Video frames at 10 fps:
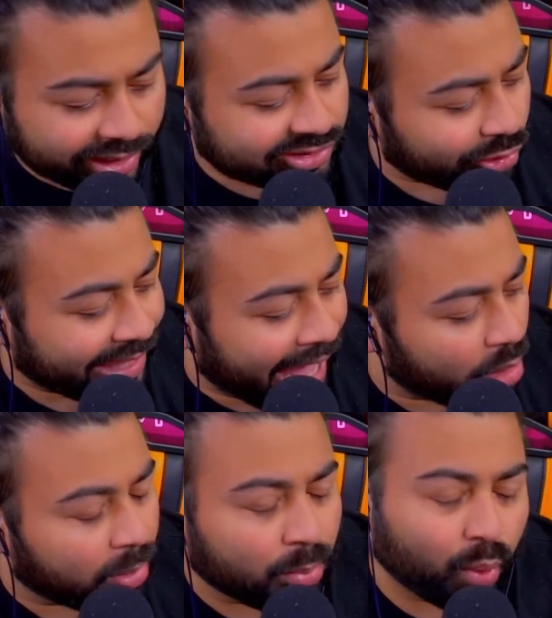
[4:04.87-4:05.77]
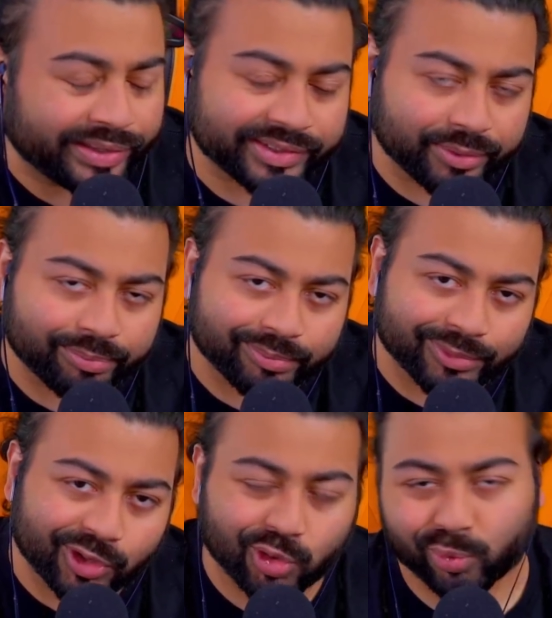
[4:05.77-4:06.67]
Okay, so the album wasn't
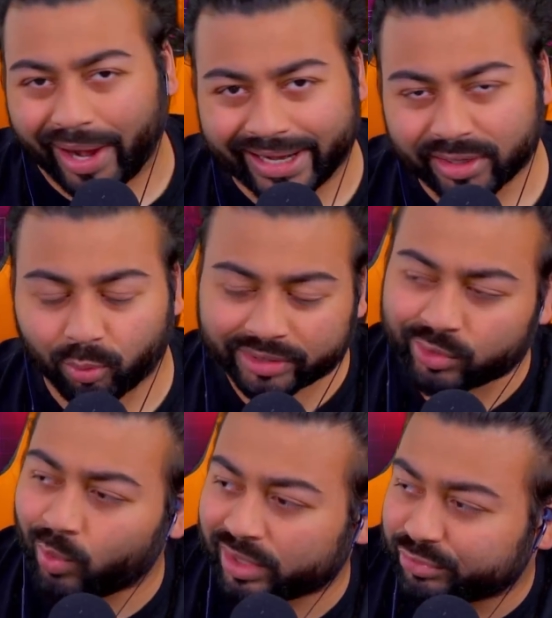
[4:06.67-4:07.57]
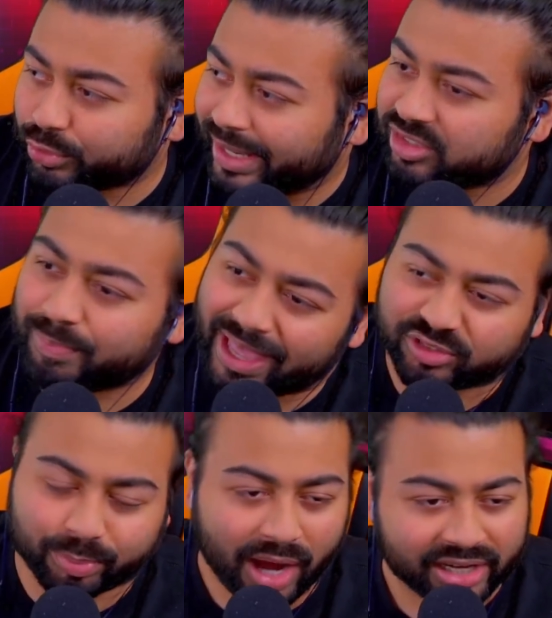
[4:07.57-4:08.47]
great. It wasn't one of Drake's
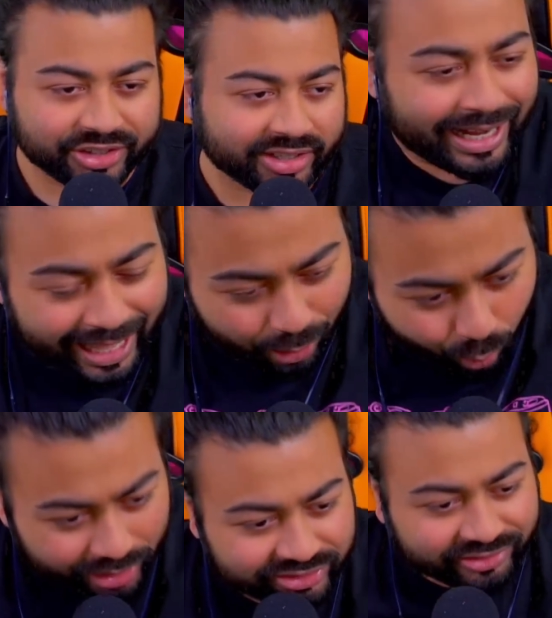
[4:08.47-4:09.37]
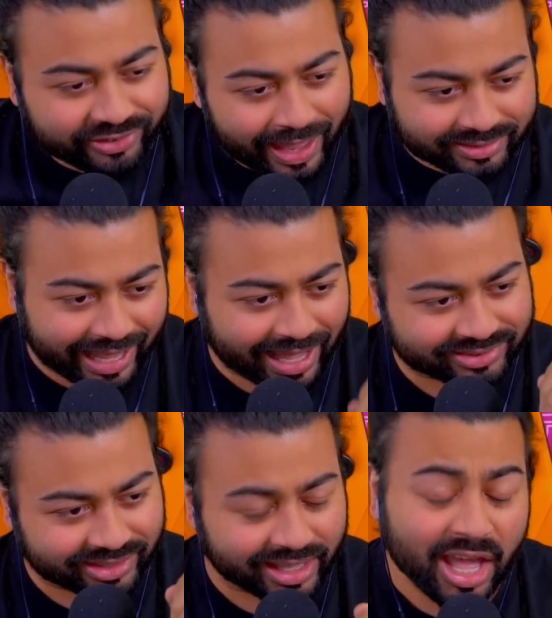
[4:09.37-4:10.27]
best projects. It wasn't
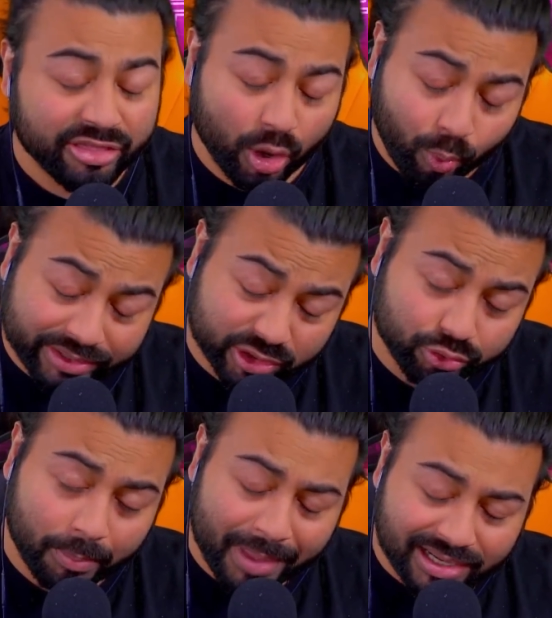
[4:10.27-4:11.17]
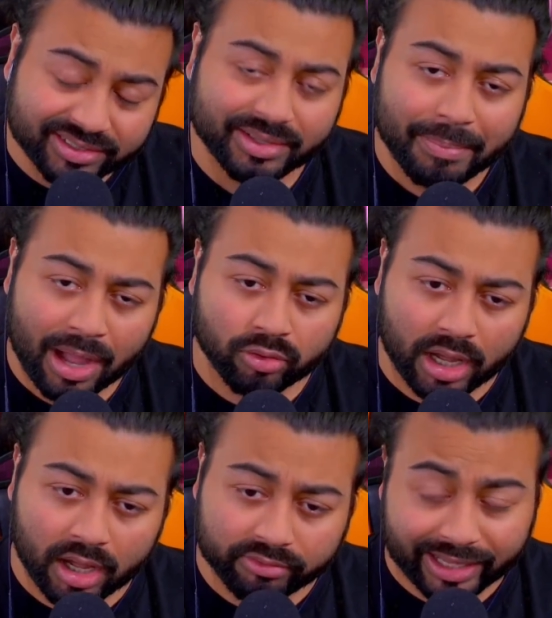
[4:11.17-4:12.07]
fantastic. There was a tremendous
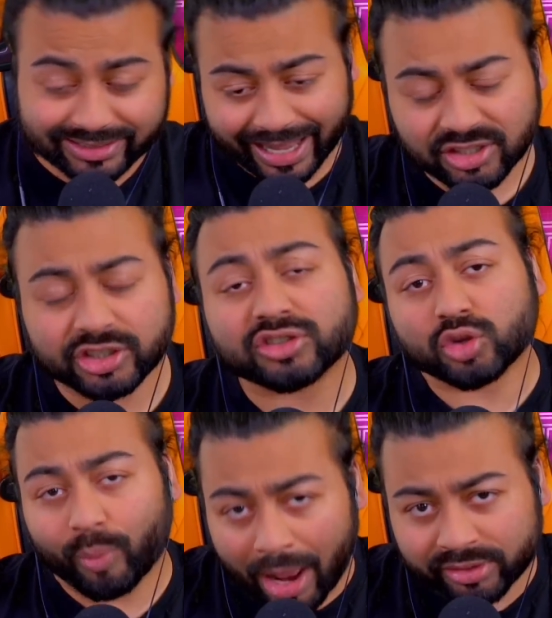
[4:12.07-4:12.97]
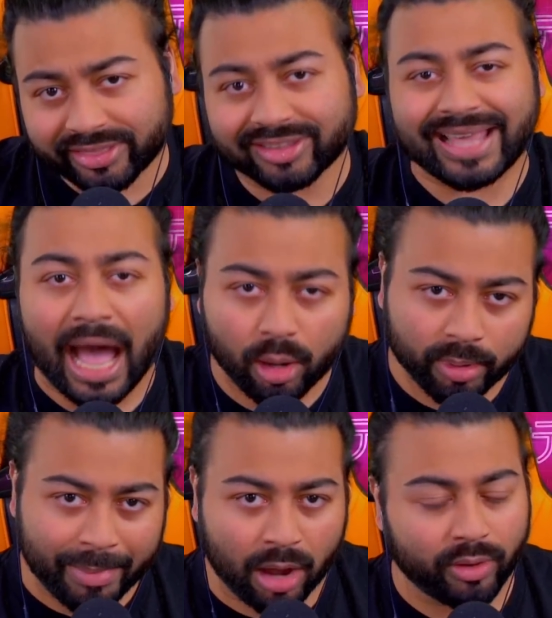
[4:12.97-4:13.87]
amount of attention surrounding this
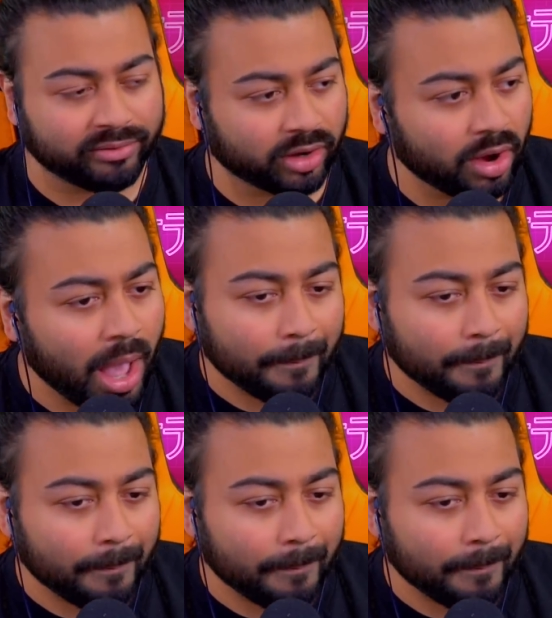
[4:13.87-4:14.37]
album, however,